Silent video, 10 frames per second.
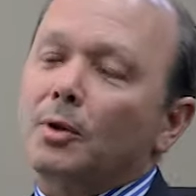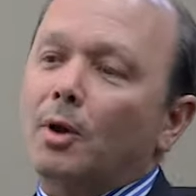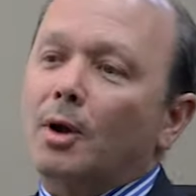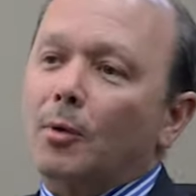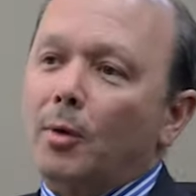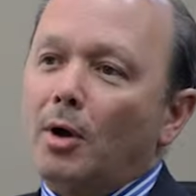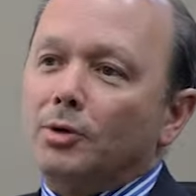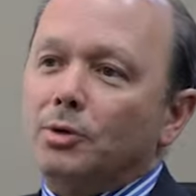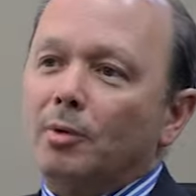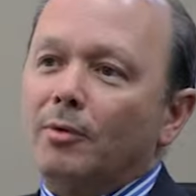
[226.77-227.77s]
uh, we
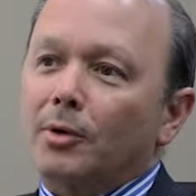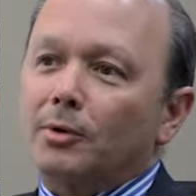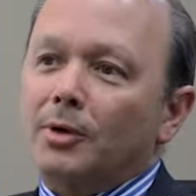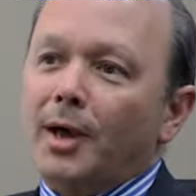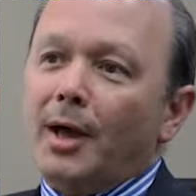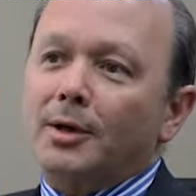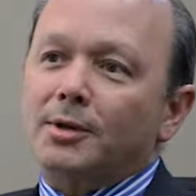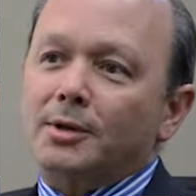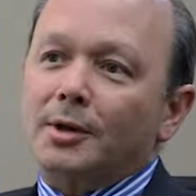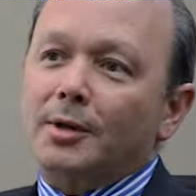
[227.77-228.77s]
also refer to that
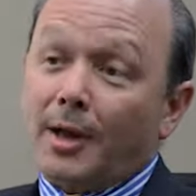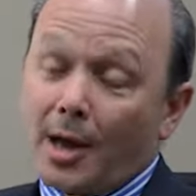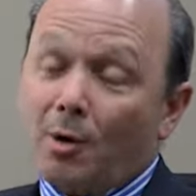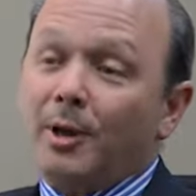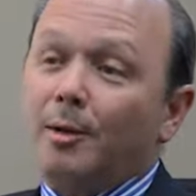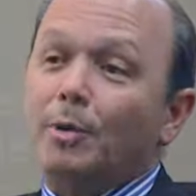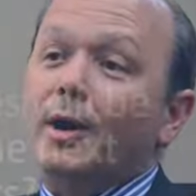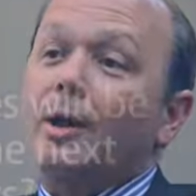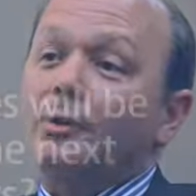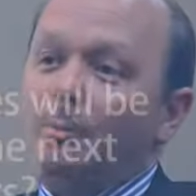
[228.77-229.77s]
as uh, the cow being put out to